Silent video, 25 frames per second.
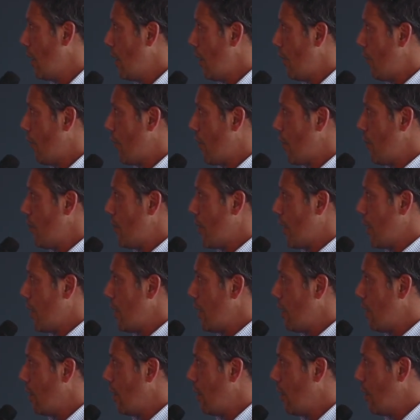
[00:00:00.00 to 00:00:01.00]
From
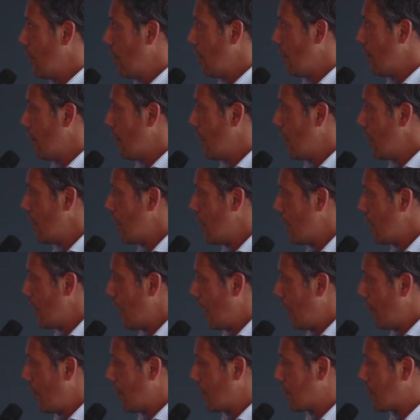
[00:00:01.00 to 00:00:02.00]
the
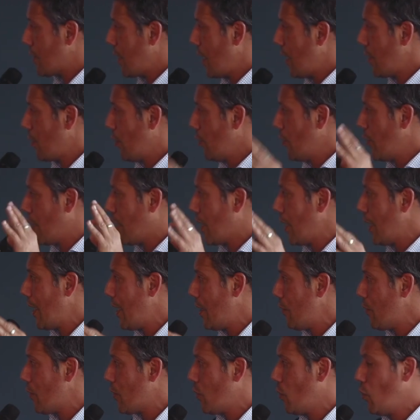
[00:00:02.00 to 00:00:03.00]
other side on the
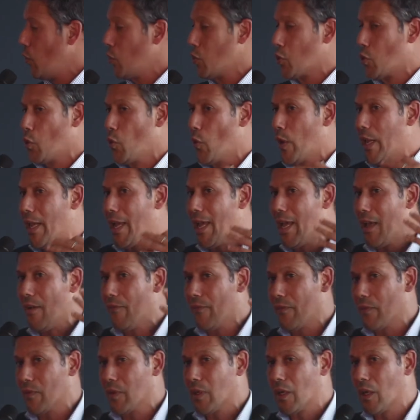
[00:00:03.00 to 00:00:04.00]
cloud, also we
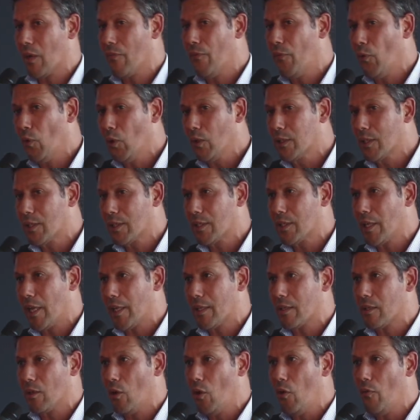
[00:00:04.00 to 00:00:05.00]
have full
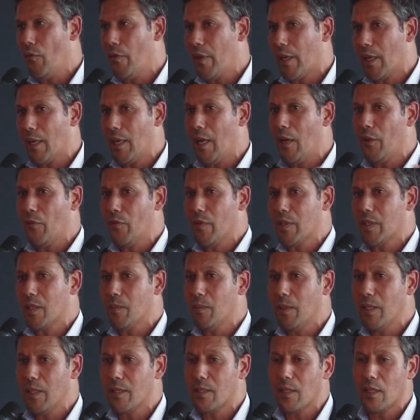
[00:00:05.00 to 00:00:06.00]
set of the cloud
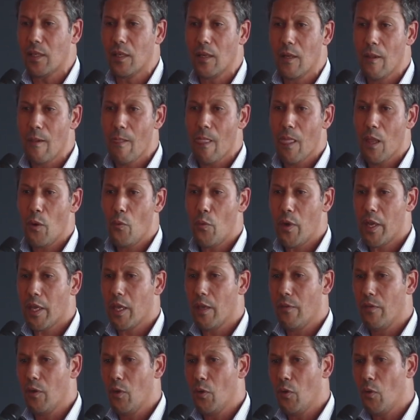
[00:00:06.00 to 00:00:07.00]
visibility. We
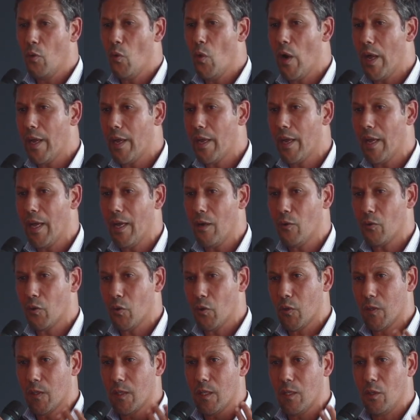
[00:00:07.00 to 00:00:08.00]
give you a way how
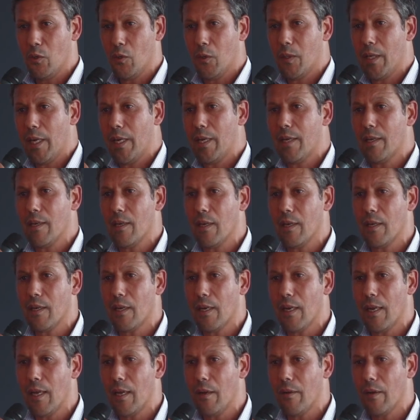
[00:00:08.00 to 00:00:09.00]
to see your data in
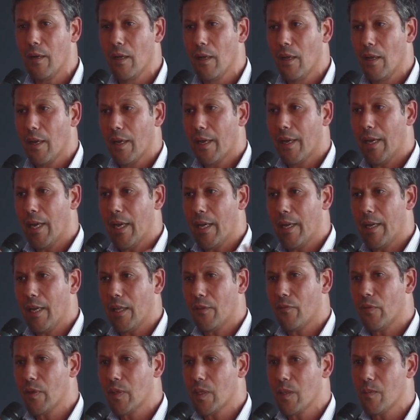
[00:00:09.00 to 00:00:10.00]
the cloud, get
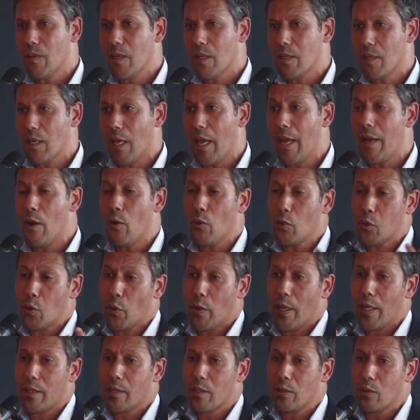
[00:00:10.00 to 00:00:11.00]
that visibility, and
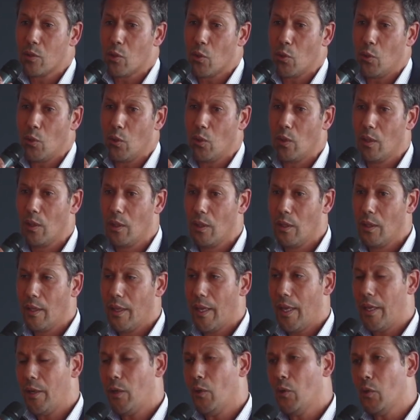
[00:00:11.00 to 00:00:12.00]
also get control,
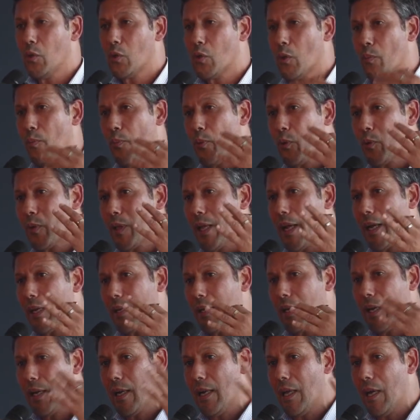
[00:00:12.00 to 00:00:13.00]
and also
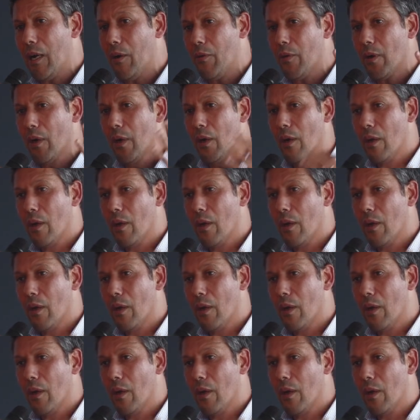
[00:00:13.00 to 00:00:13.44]
protect the cloud